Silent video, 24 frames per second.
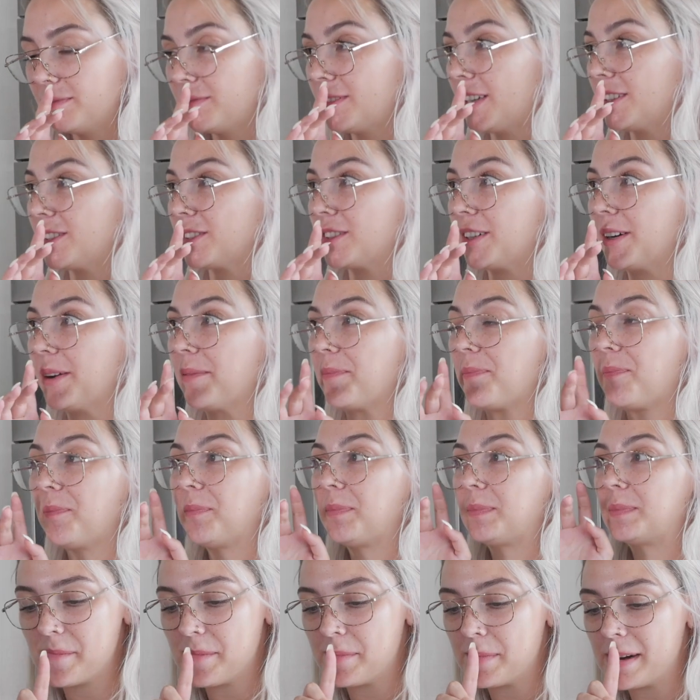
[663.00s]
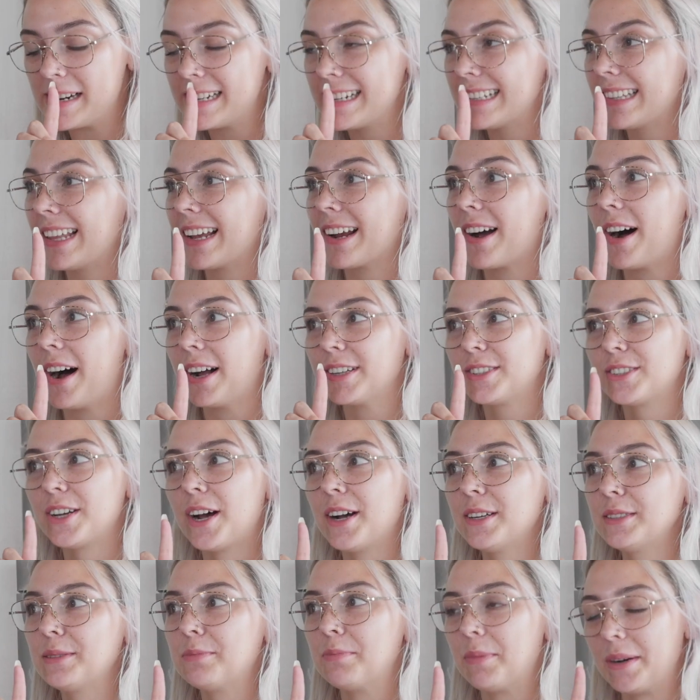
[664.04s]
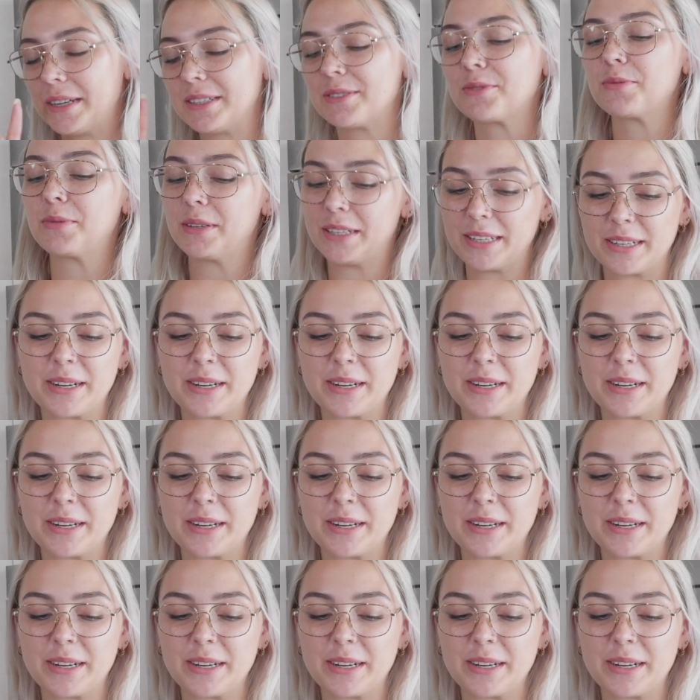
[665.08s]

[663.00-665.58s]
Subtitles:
That's good. Might need like hot sauce, but it's really